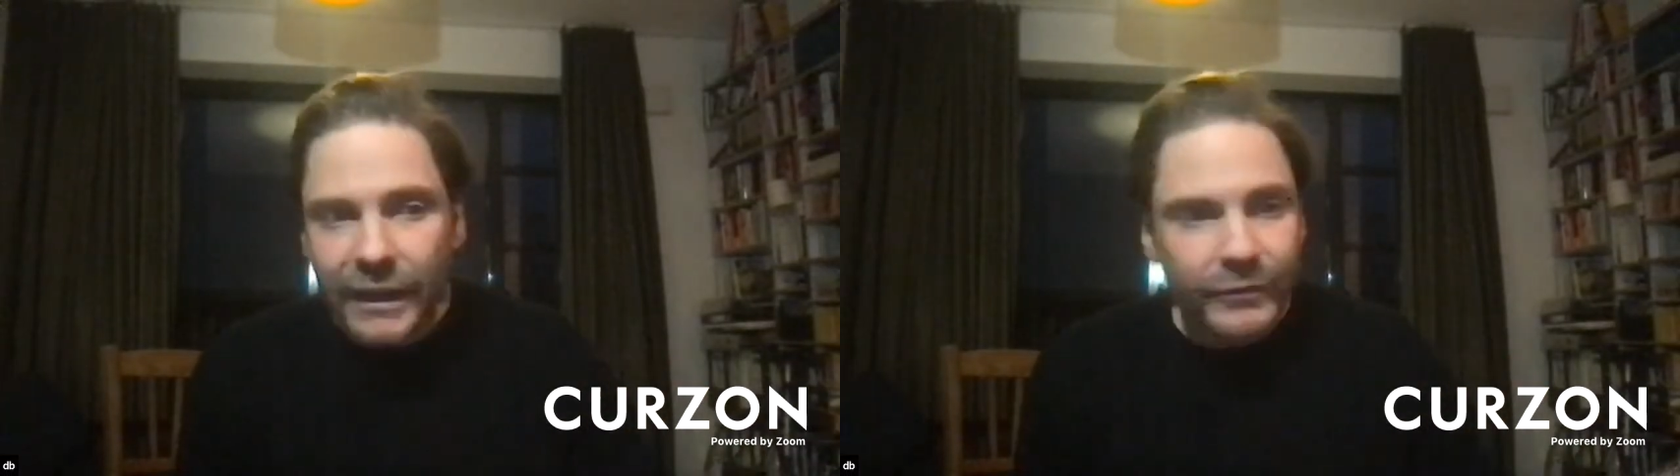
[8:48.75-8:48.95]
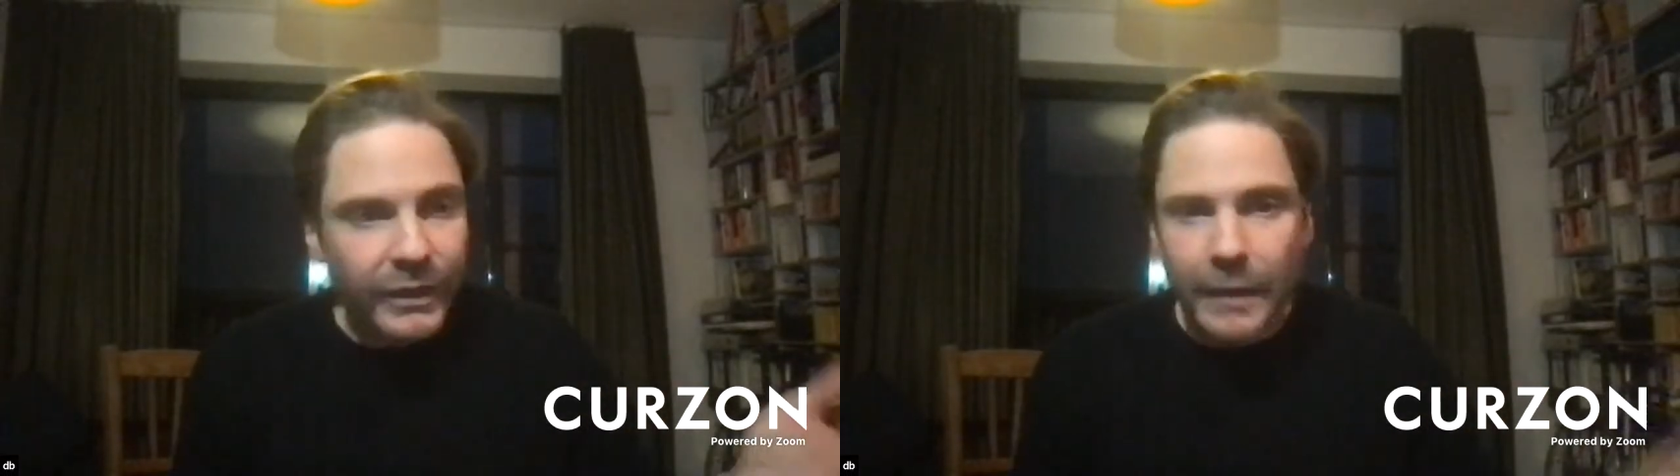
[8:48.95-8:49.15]

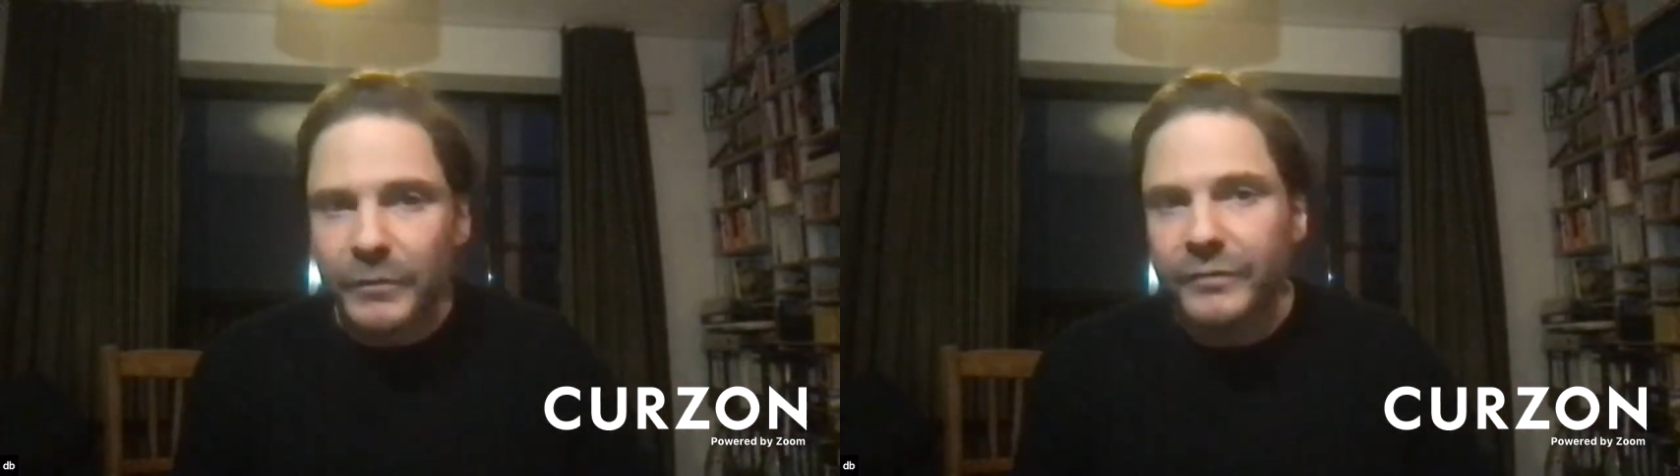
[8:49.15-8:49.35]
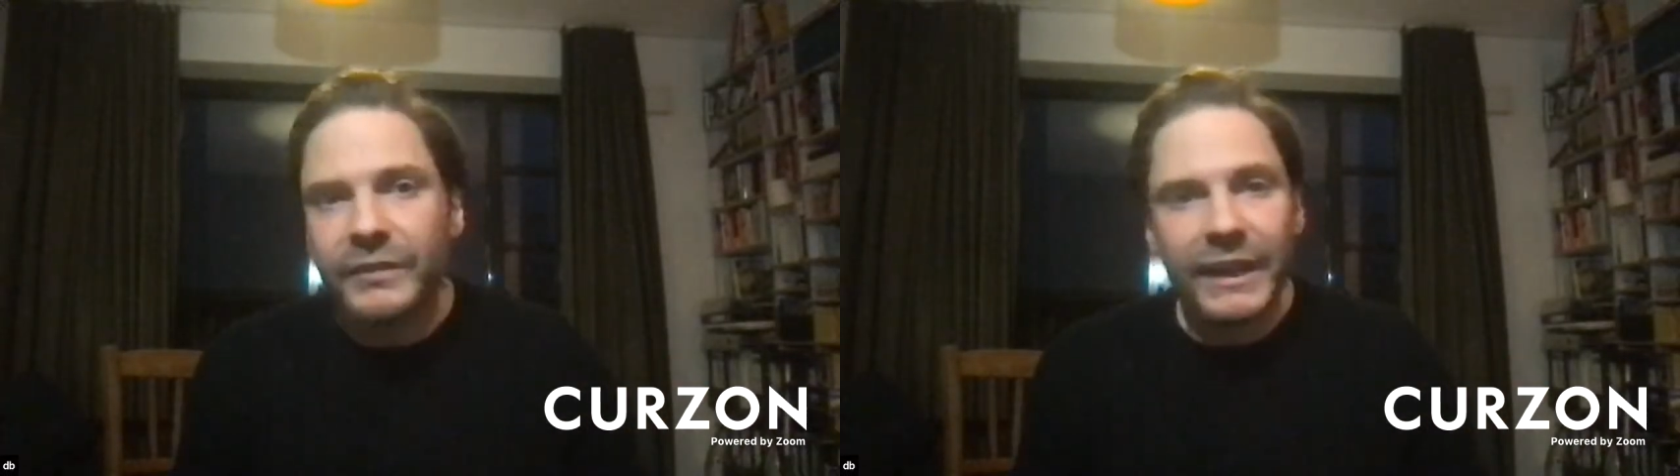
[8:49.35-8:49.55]
after a
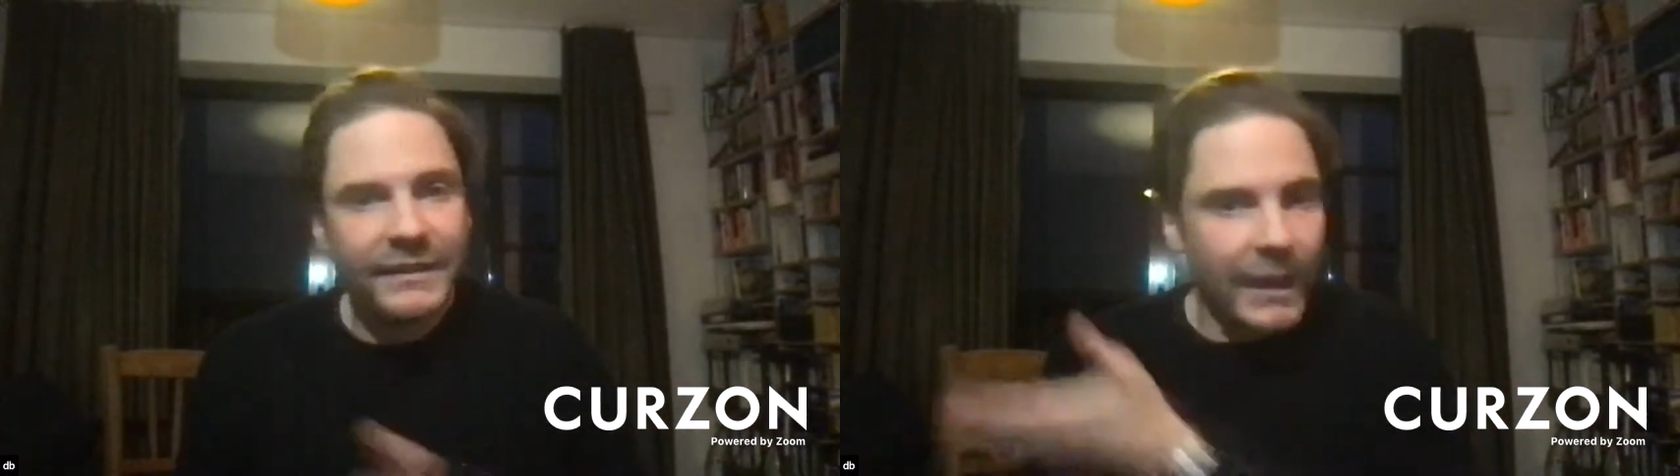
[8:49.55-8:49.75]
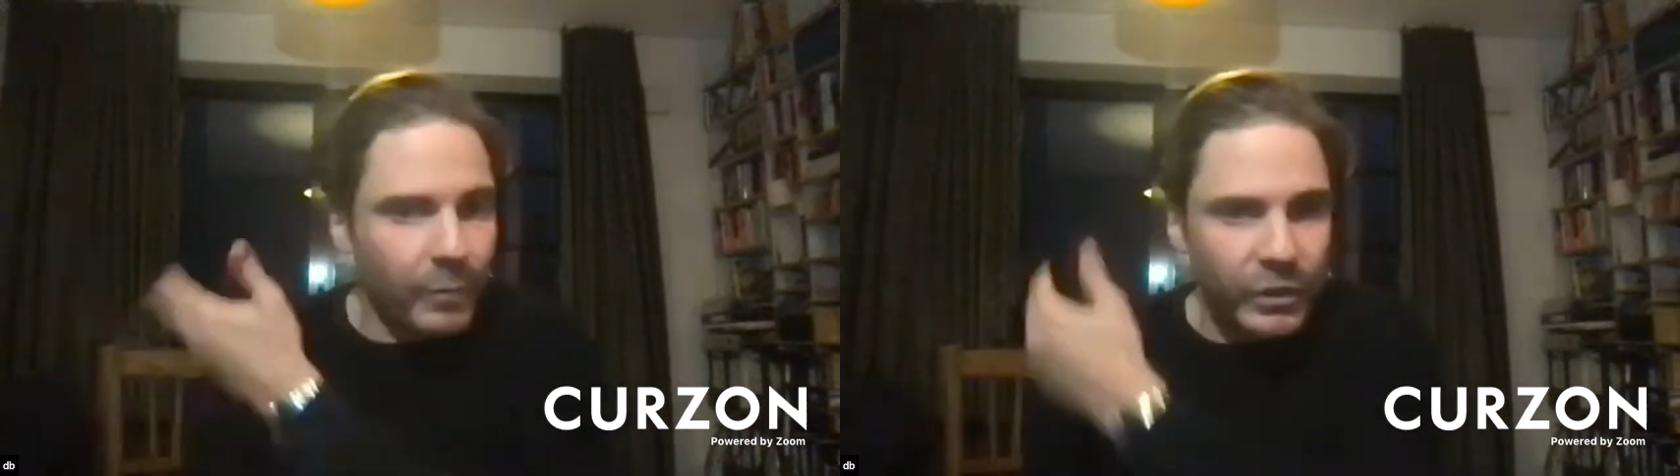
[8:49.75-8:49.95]
couple of
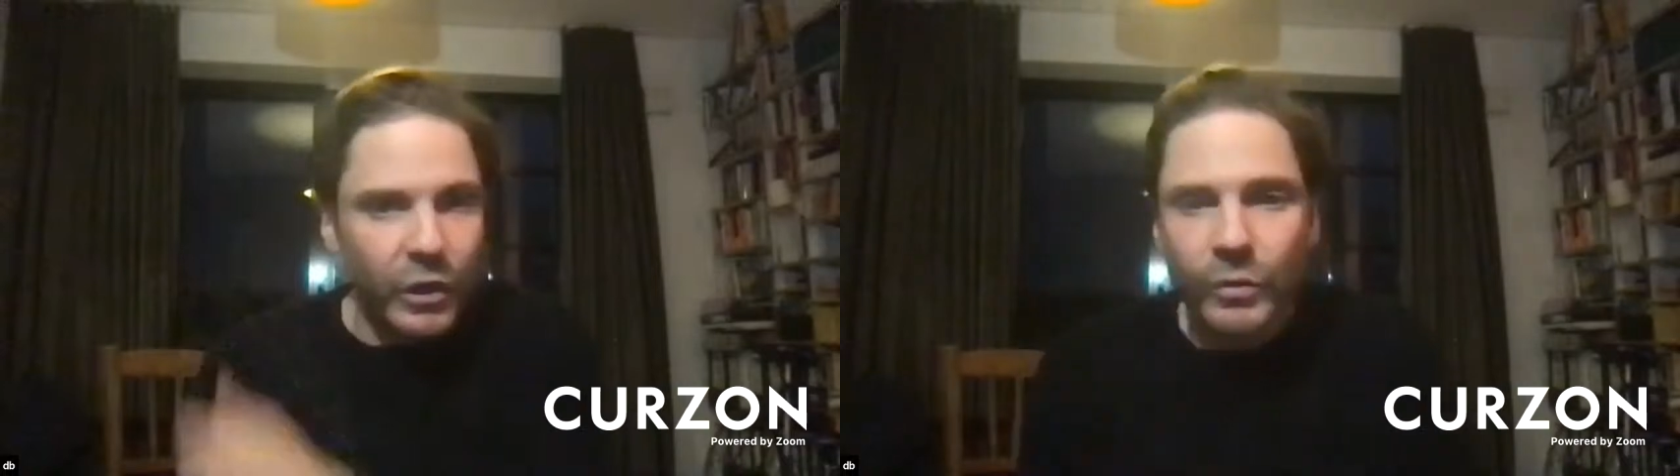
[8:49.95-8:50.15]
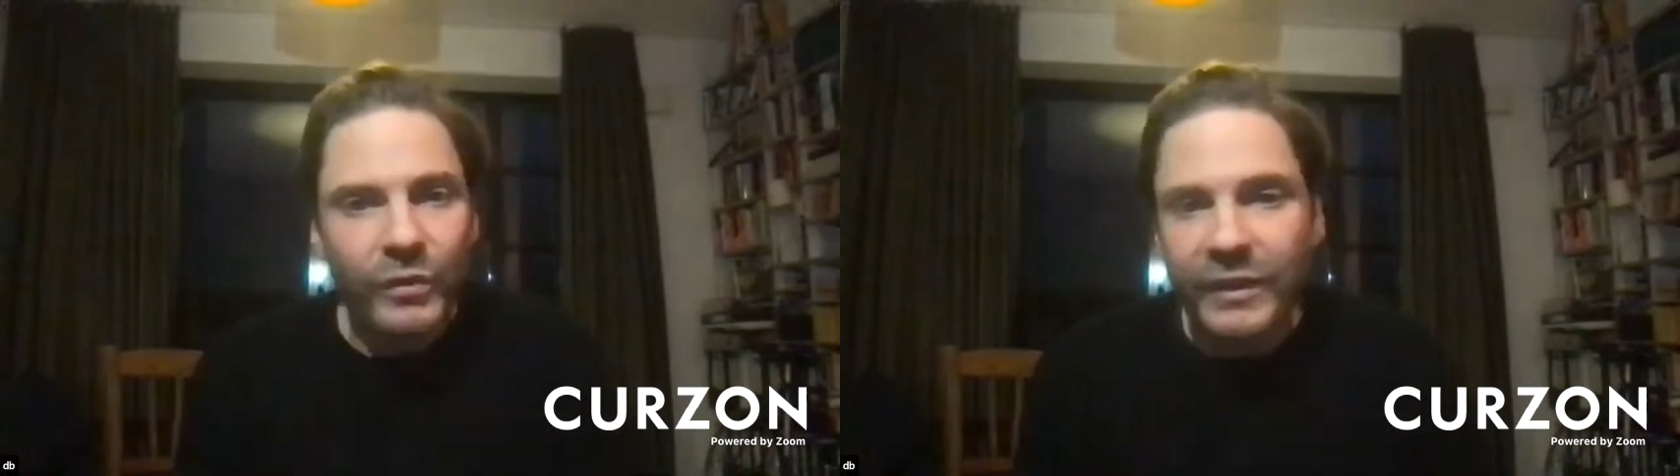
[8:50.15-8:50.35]
takes, I would go to